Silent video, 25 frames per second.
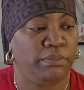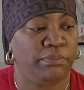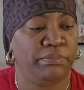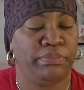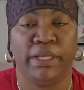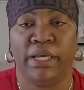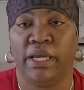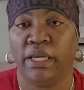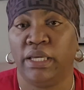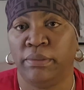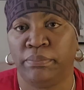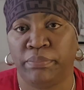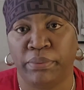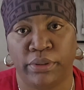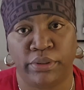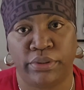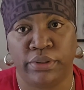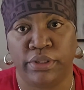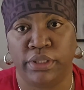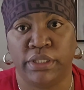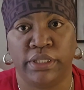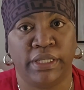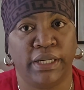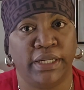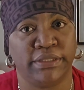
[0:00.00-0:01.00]
Play a
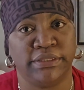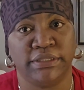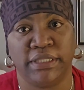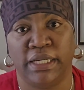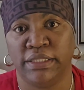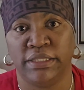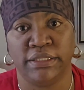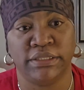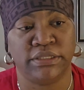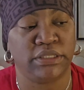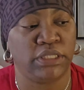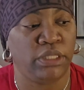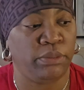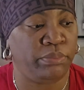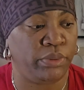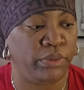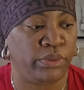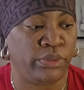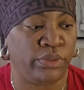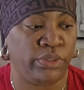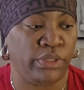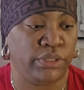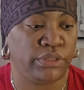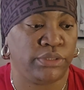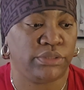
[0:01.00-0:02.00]
hypocrite, because that is
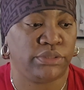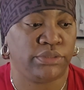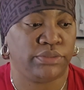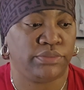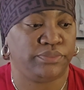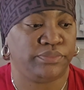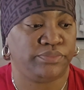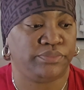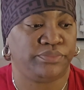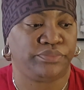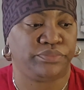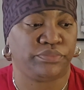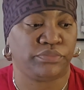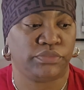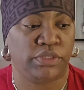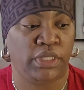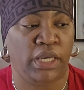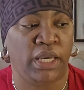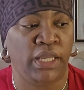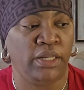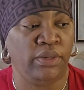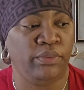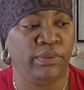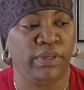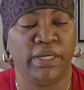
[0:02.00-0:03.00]
hypocrite.
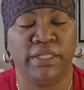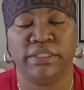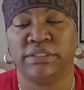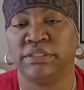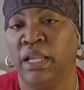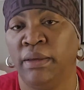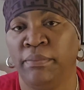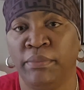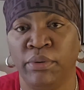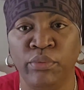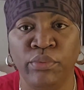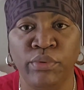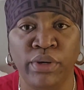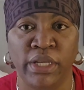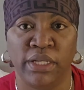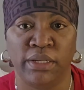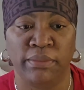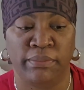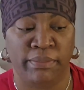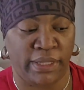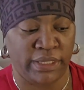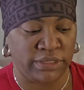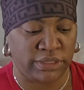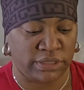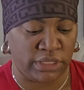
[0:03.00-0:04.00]
Anyways, let me read the
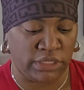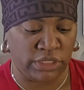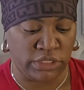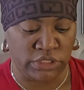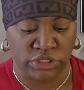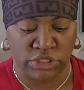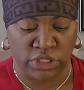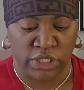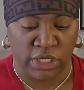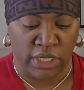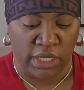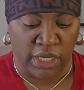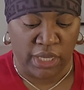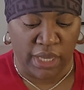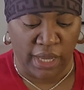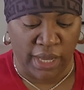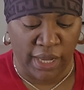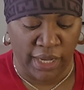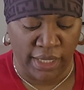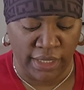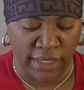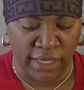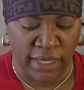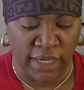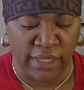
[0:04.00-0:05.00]
message
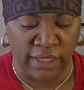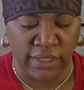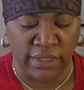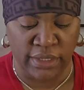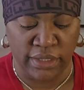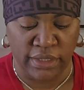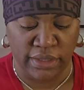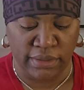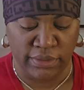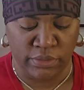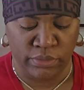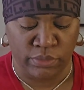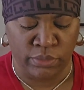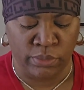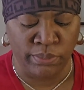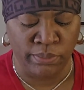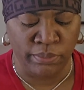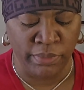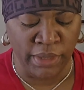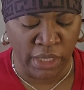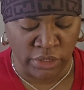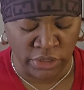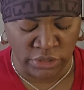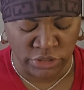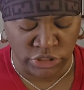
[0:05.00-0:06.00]
and then
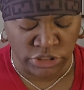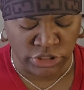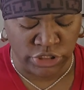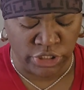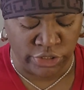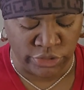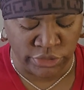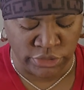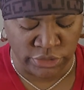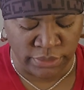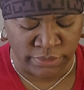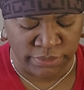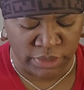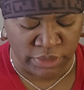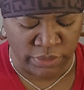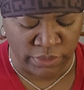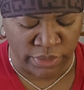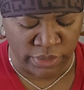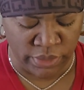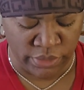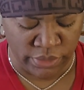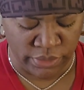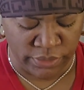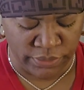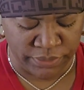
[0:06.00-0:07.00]
me I got share something
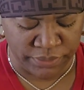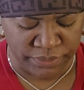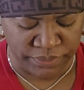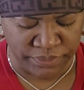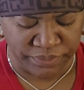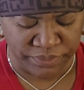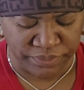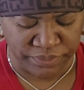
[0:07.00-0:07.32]
with you now.